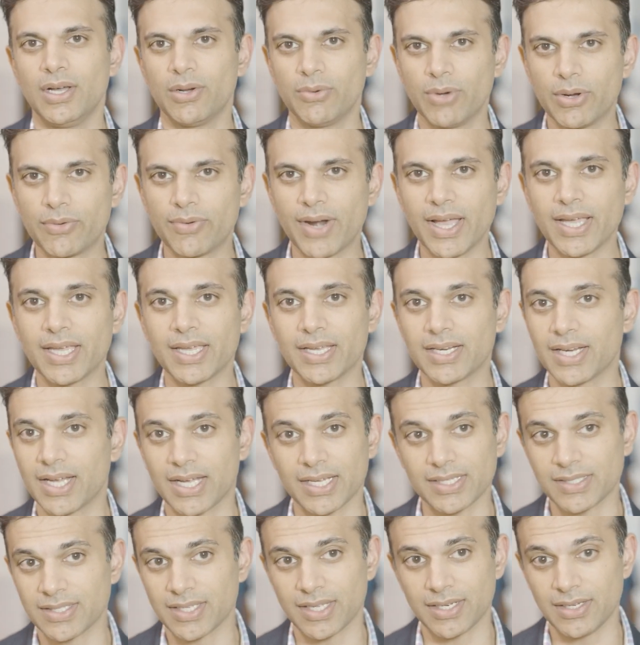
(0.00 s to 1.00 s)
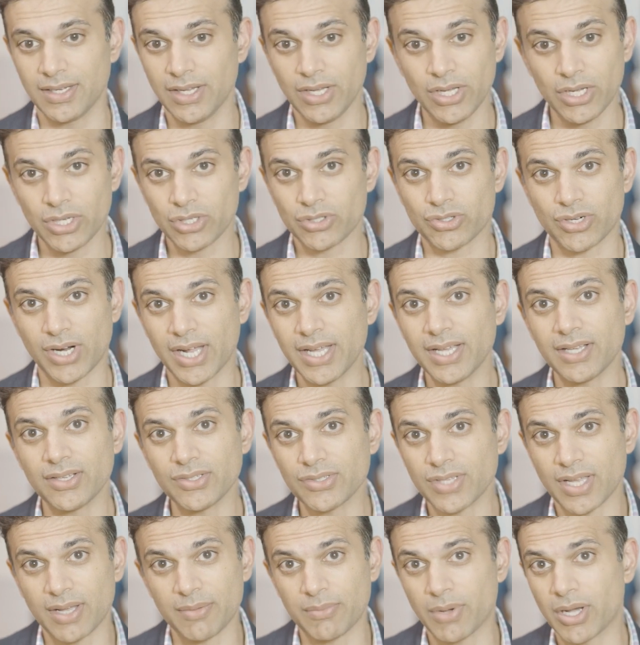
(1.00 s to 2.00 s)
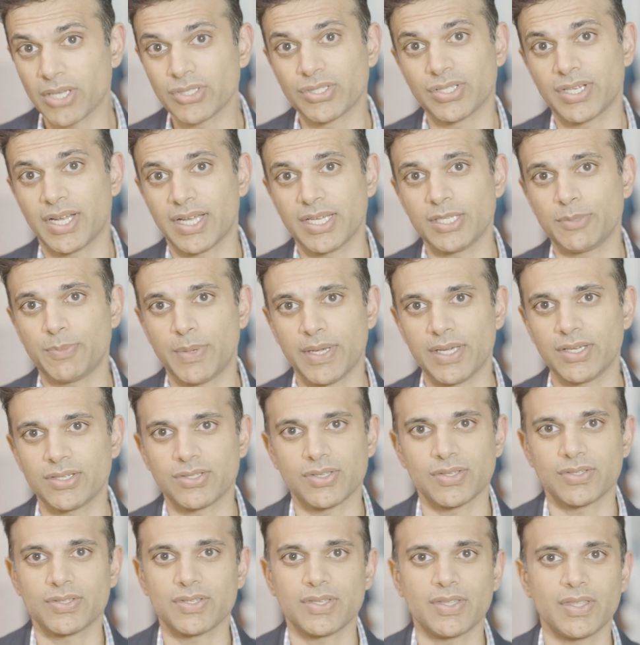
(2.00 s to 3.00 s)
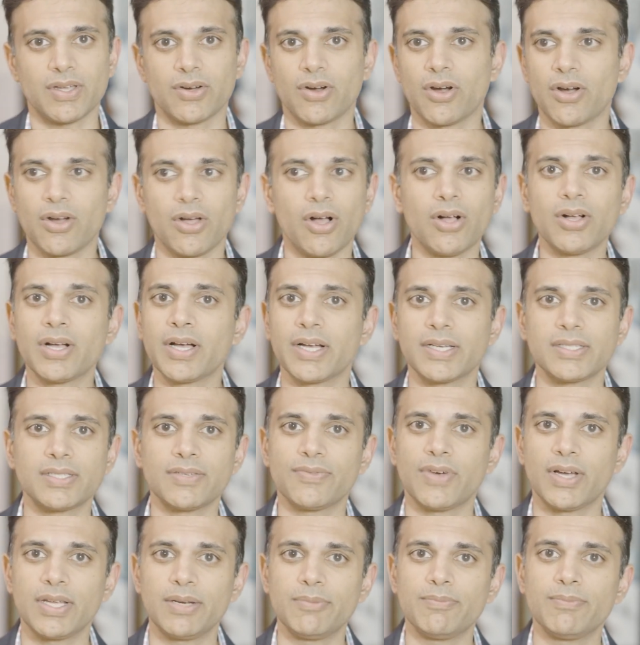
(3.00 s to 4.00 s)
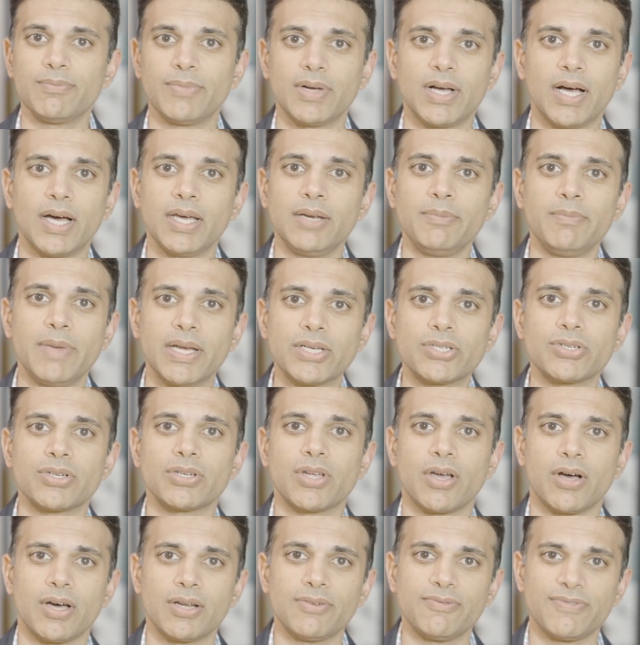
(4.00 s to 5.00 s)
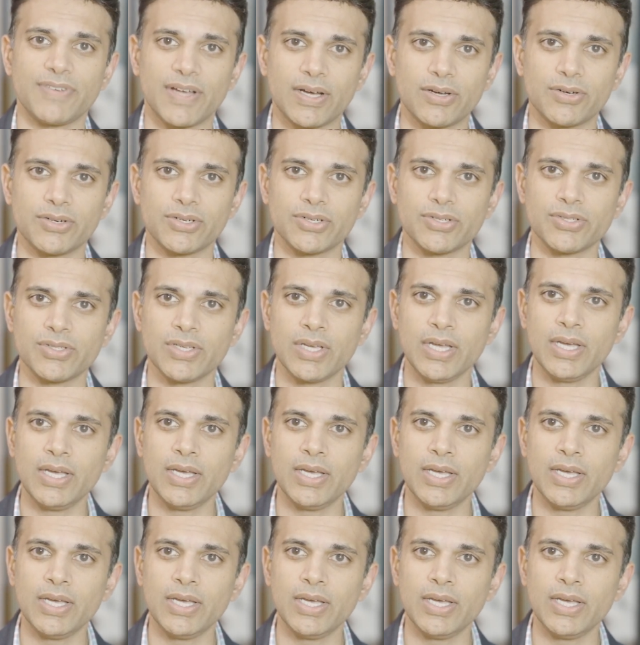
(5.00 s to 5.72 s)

We recognize that trials homogenize patients, and there are all kinds of unmeasured confounders